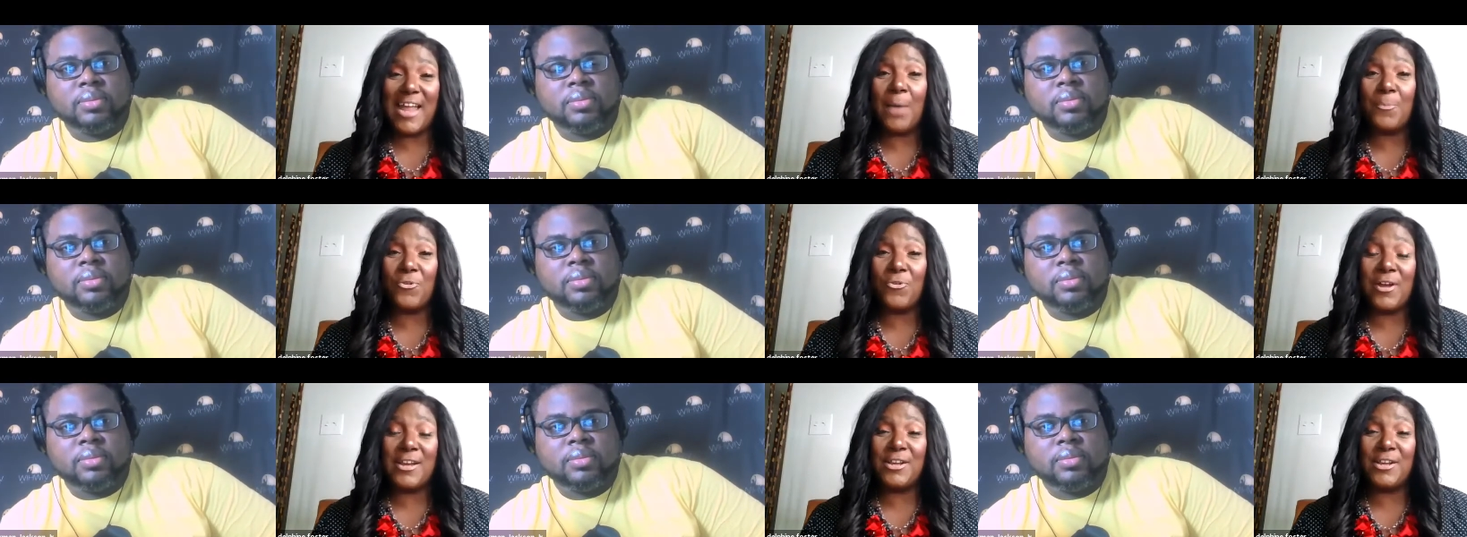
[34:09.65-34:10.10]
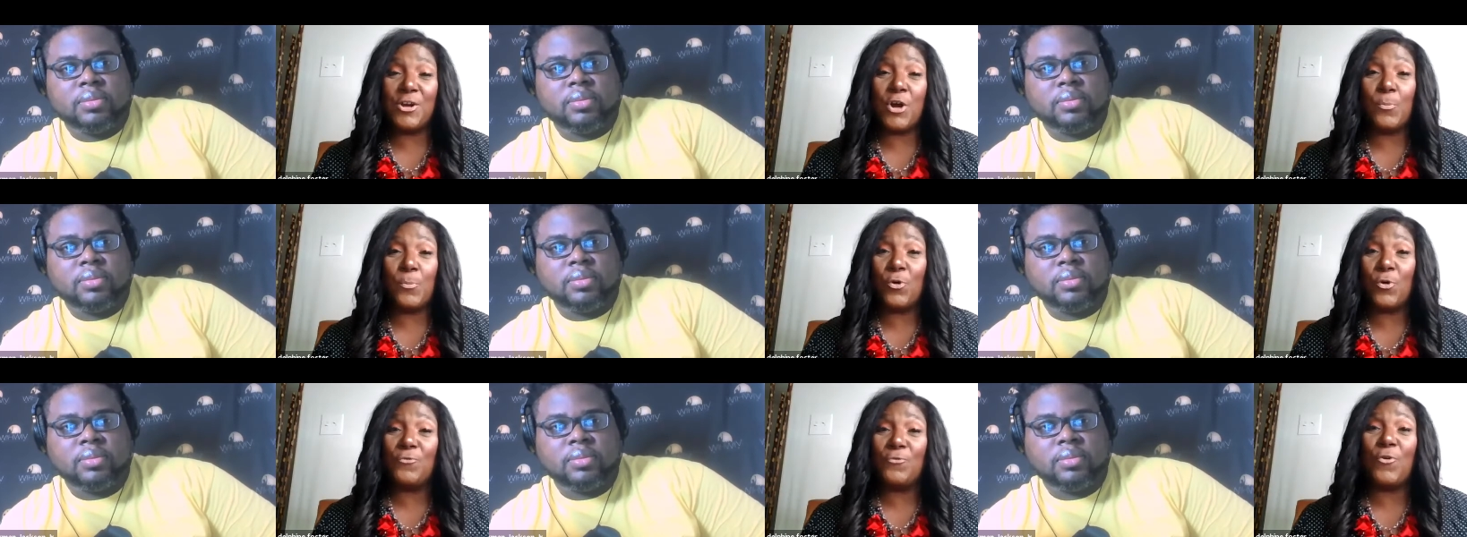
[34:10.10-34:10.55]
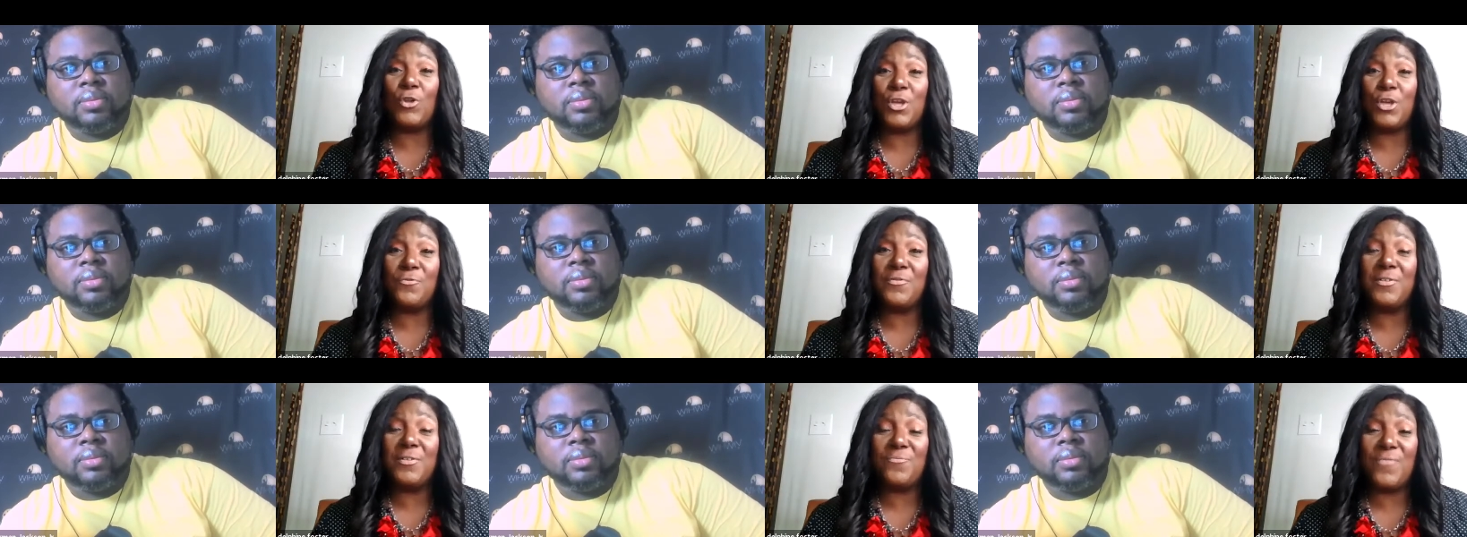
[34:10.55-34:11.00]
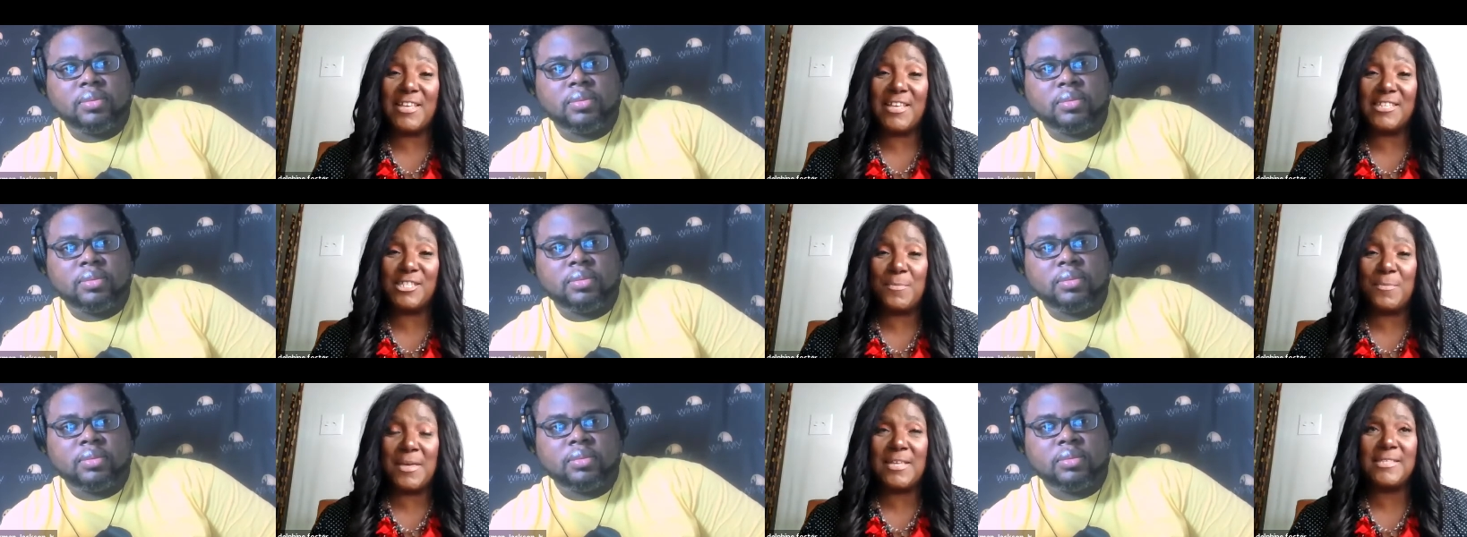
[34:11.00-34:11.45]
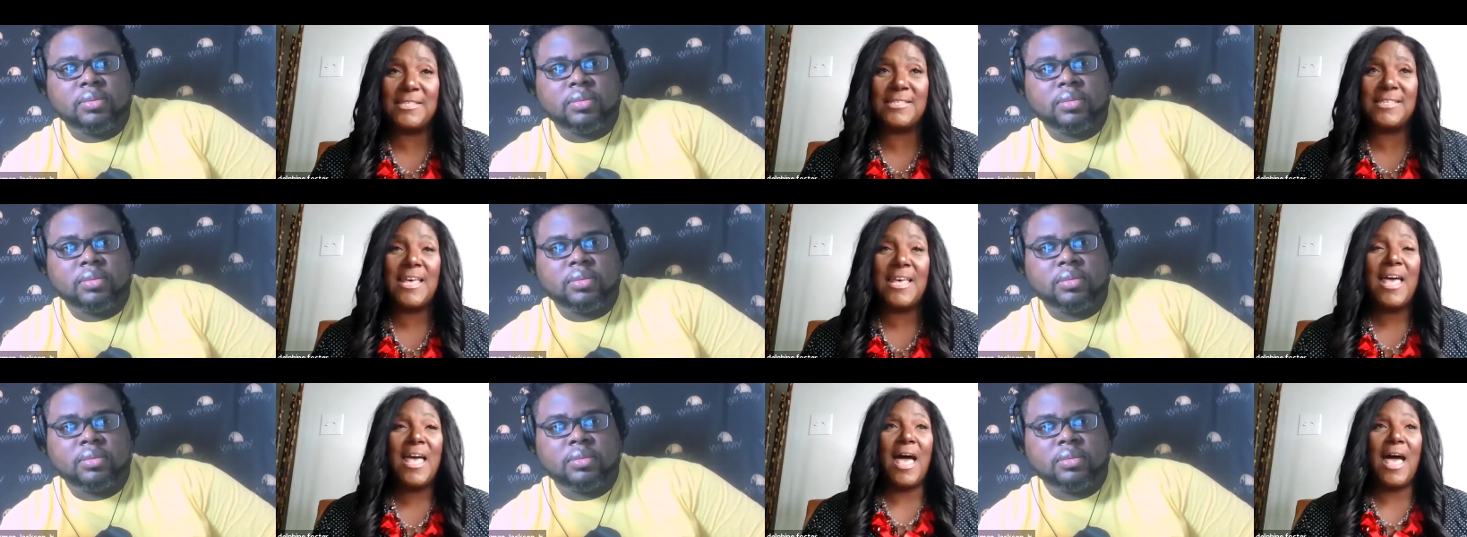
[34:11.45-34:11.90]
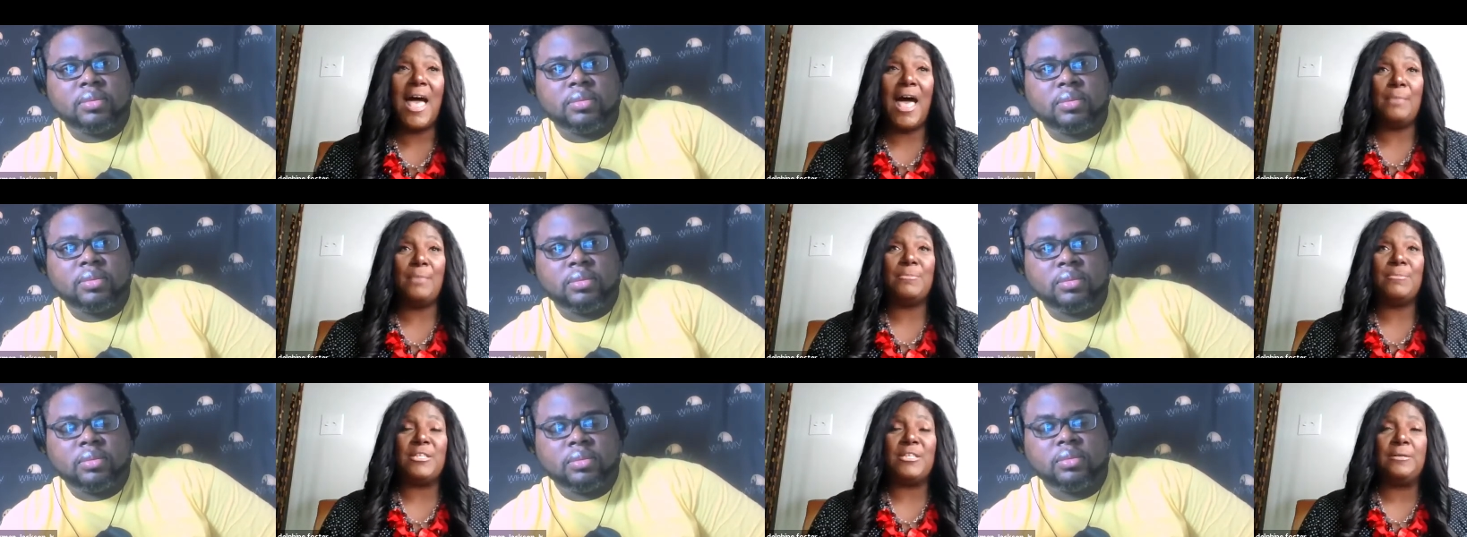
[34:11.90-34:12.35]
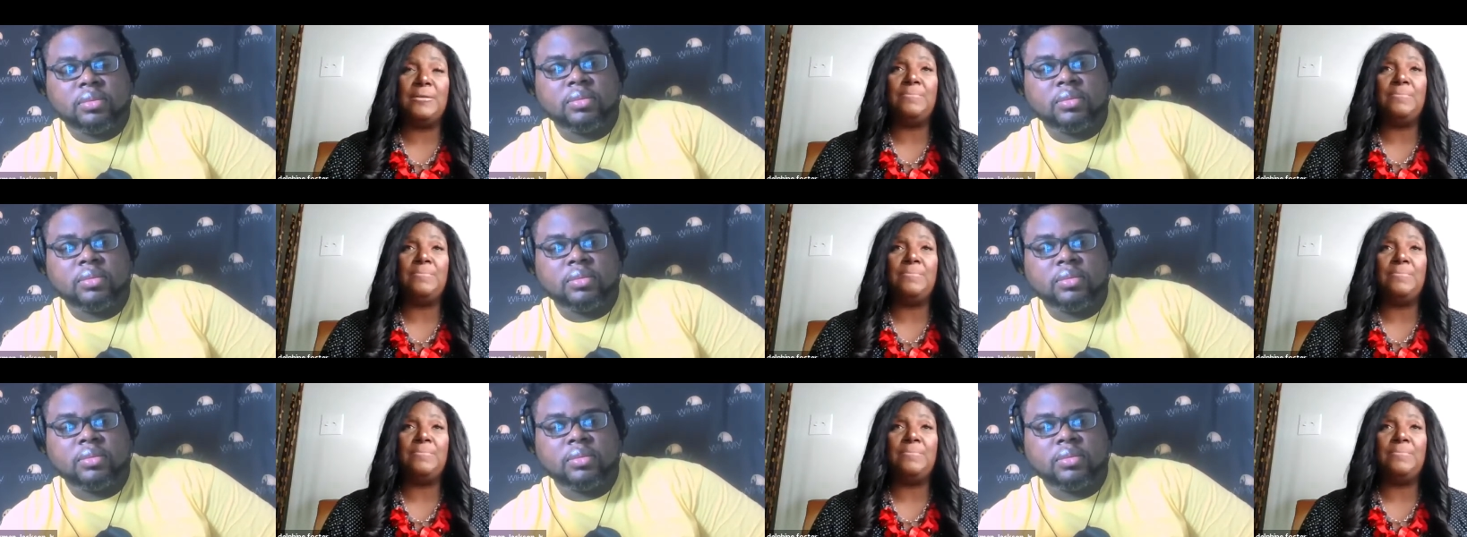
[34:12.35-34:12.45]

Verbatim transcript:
Speaker 1: operate in her portfolio of investments, um,